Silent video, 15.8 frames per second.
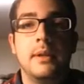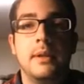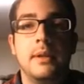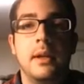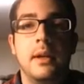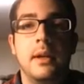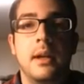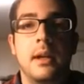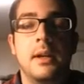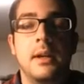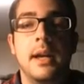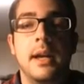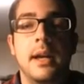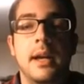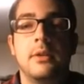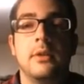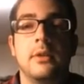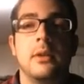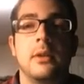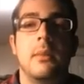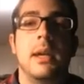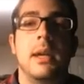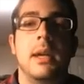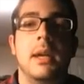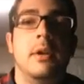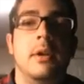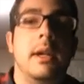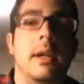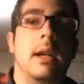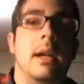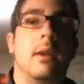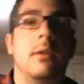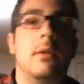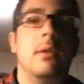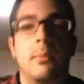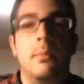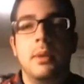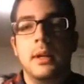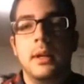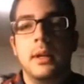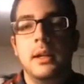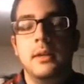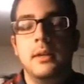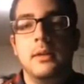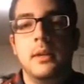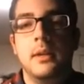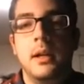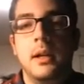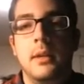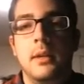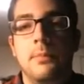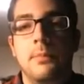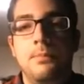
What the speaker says: a Daxos Commander deck that plays a